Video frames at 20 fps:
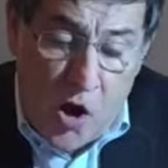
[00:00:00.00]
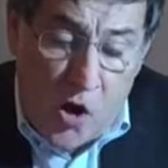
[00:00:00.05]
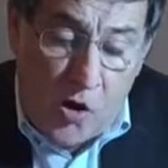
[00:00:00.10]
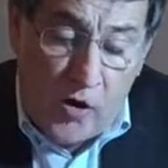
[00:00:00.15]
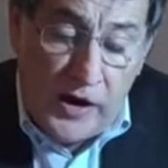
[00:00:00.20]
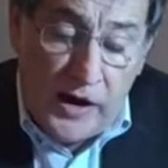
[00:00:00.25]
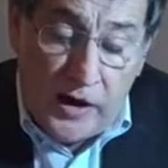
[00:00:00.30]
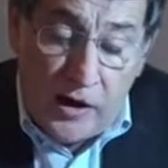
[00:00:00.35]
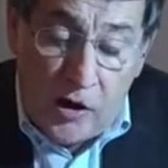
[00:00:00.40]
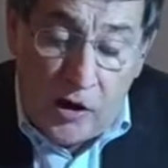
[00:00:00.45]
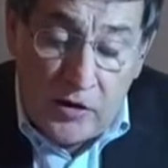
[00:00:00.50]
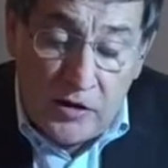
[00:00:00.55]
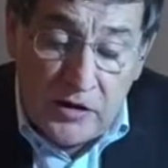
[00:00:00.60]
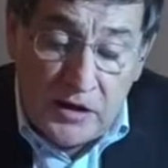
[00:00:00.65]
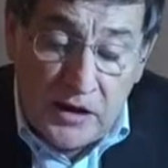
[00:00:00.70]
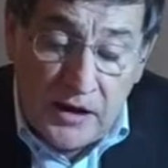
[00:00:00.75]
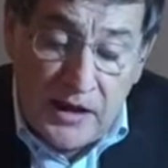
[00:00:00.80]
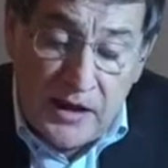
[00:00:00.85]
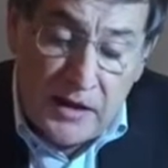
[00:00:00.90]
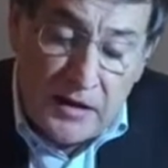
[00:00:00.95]
on a
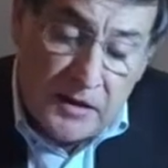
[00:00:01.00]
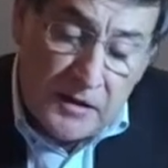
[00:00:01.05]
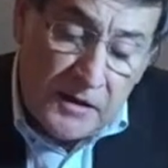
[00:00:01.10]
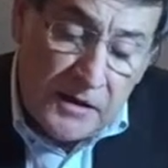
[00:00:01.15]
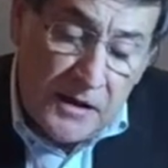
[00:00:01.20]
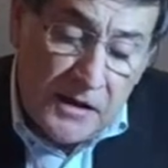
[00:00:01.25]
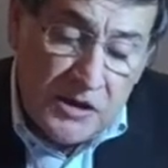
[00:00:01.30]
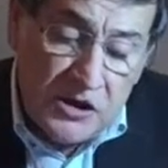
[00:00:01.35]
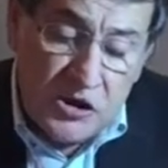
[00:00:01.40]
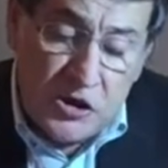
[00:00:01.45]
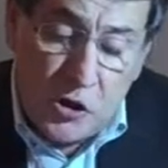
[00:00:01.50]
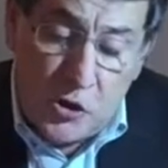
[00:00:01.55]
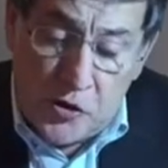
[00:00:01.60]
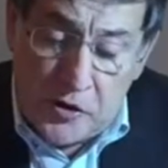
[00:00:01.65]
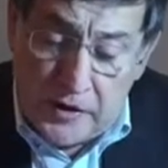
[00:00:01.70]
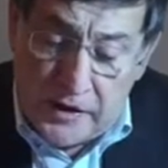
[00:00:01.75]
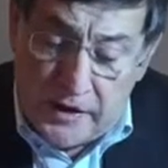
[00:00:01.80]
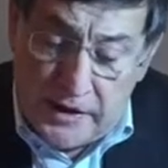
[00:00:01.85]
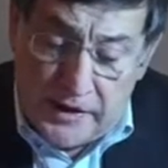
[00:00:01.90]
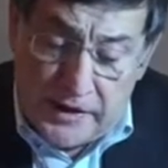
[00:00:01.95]
longer
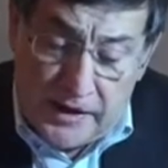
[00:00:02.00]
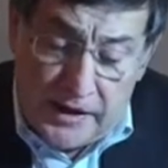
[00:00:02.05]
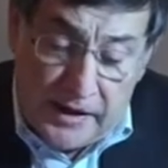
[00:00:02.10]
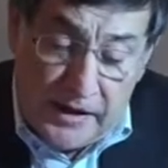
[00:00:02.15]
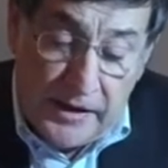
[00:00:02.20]
journey